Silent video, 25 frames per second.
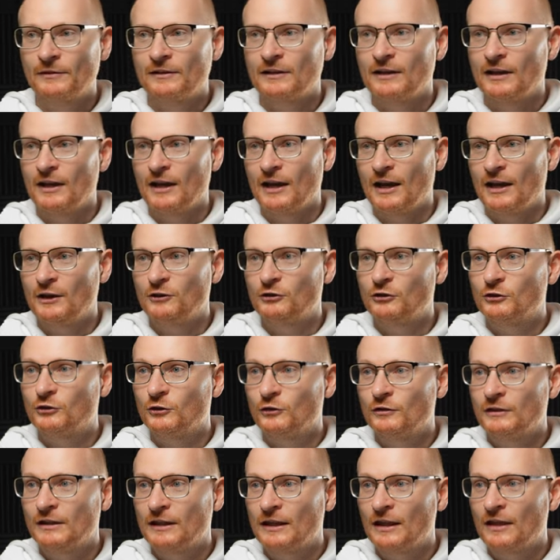are
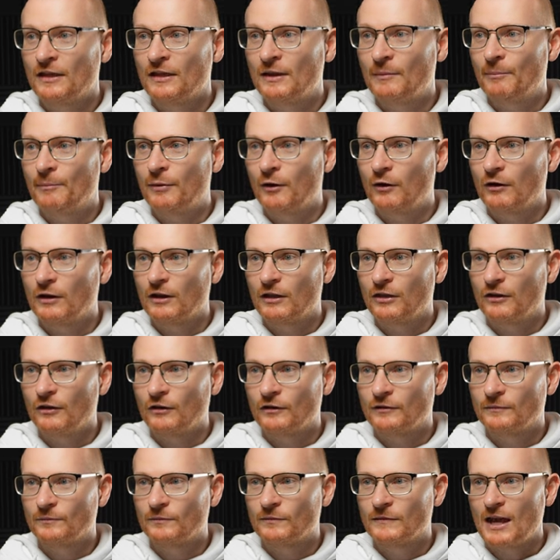introducing the Bonkathon,
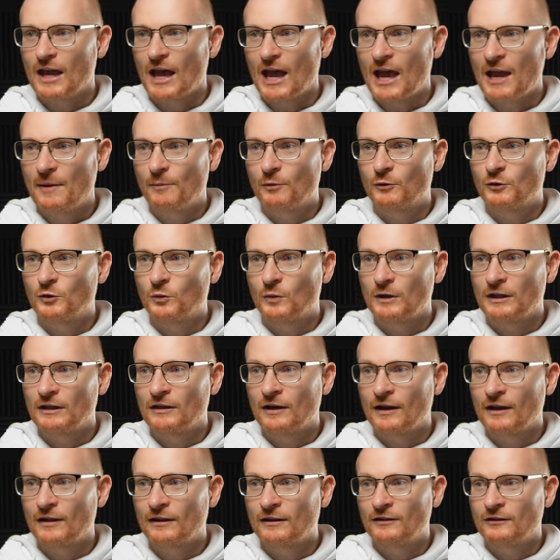April
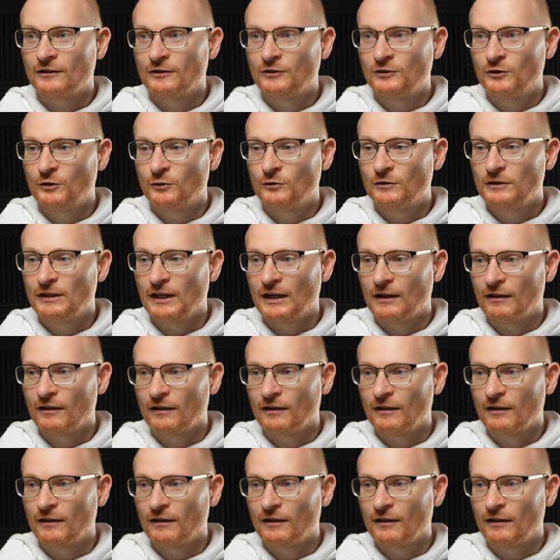29th to June 10th.